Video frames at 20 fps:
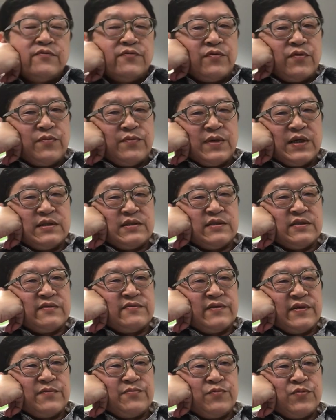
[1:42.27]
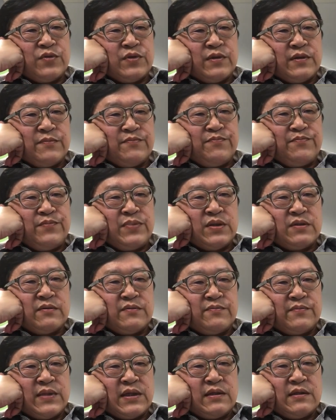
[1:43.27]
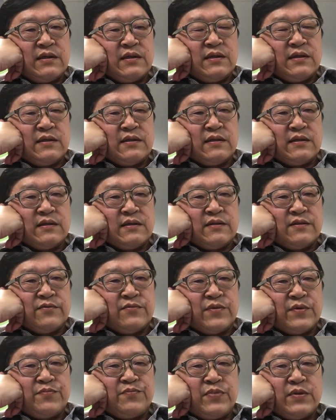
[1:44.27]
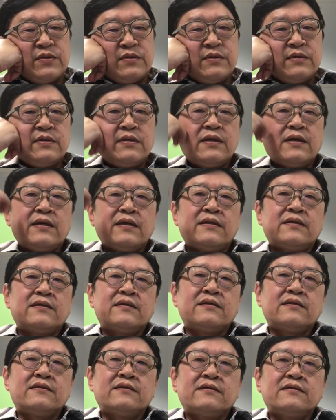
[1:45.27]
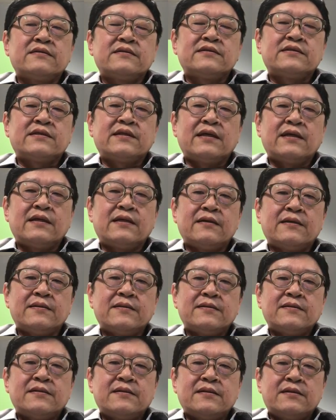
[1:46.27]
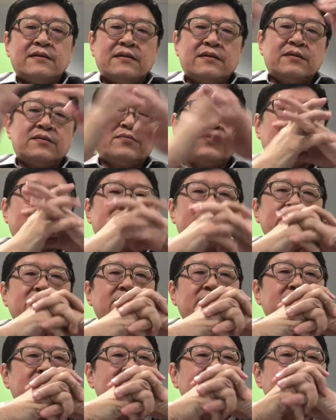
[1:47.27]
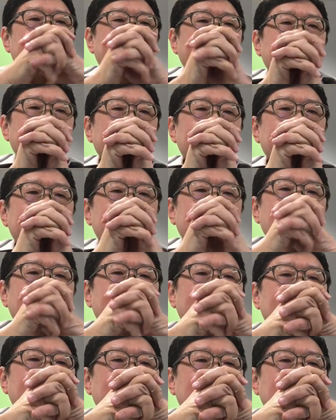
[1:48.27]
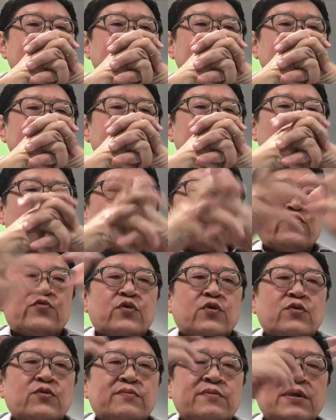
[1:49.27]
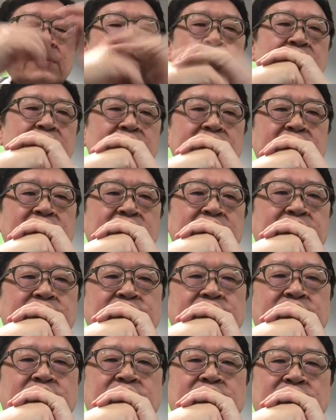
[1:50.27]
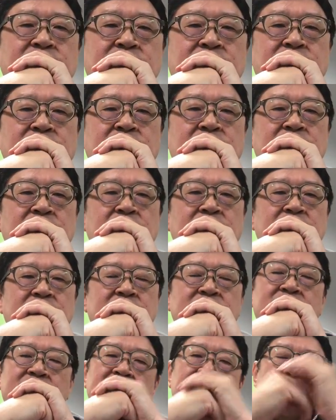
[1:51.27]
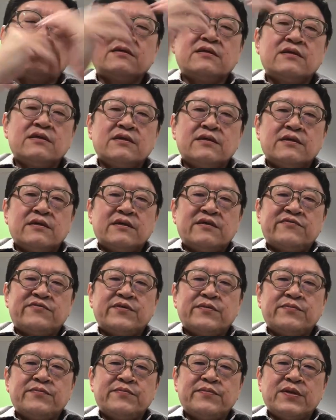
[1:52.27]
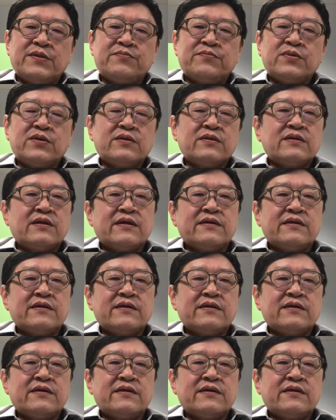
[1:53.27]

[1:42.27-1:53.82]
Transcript: For myself, I put a bit of money in Ripple and Stellar, but don't follow me. Just different people.